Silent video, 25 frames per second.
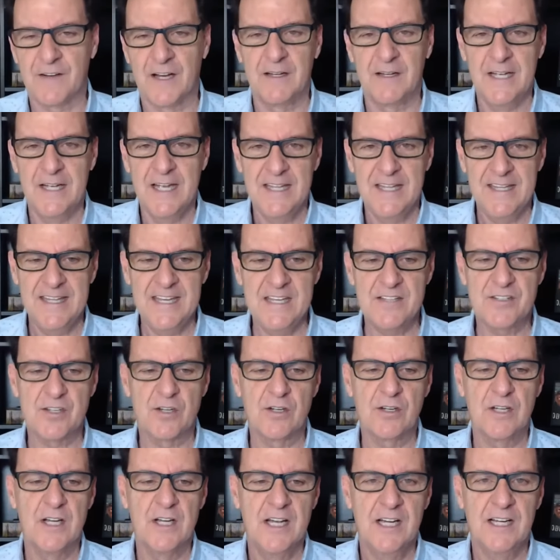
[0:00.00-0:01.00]
Uh, these
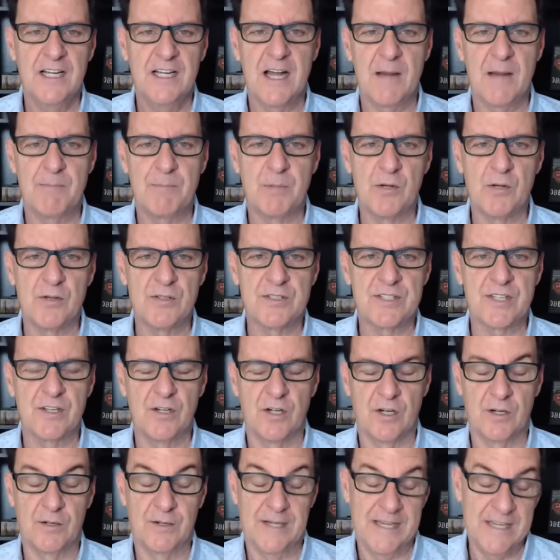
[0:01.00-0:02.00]
are couples
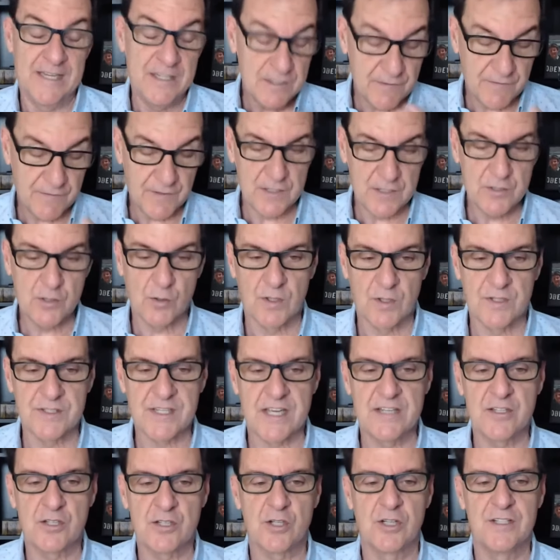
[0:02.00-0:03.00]
or
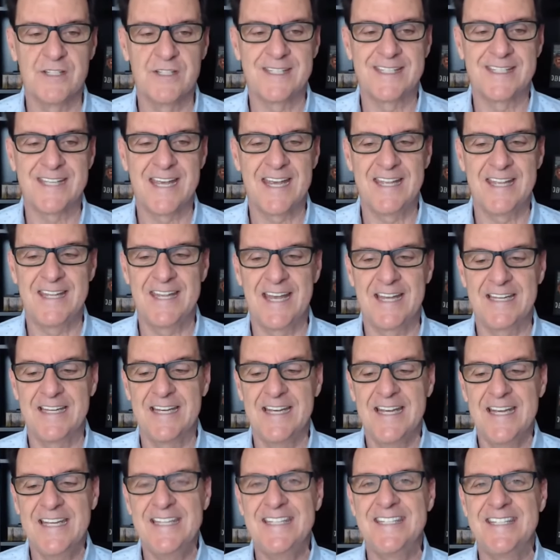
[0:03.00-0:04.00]
individuals, I should say, that
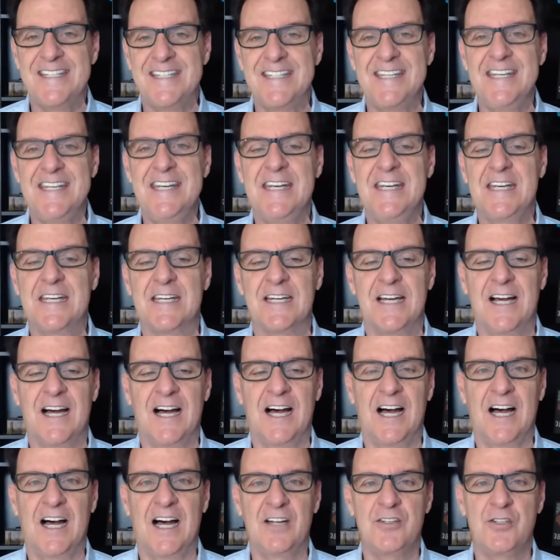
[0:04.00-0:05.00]
seek
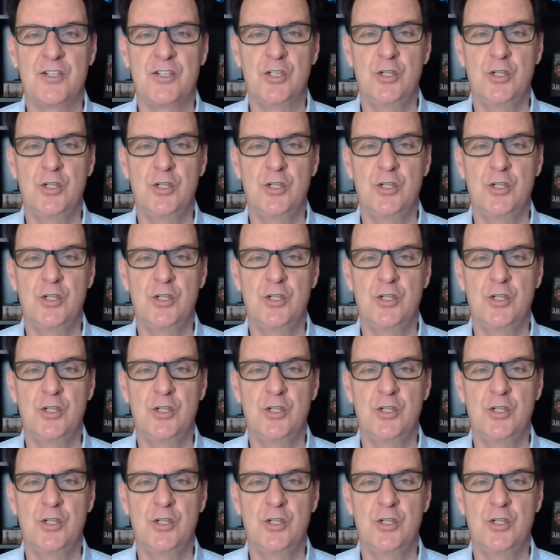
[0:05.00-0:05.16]
uh,